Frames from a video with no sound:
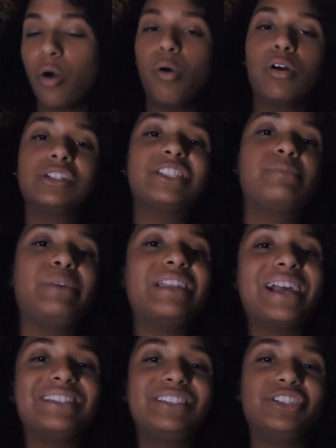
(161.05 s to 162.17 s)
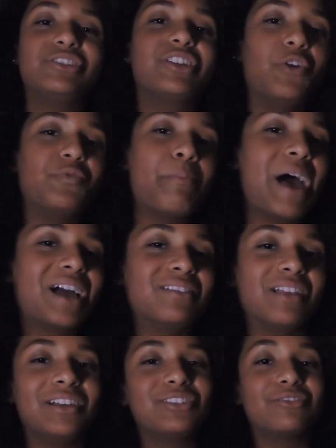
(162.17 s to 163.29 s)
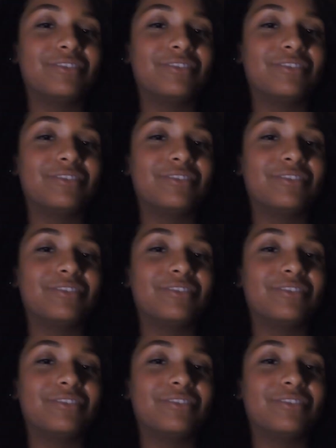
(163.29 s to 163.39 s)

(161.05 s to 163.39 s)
Or just be nice to yourself and pack a lunch,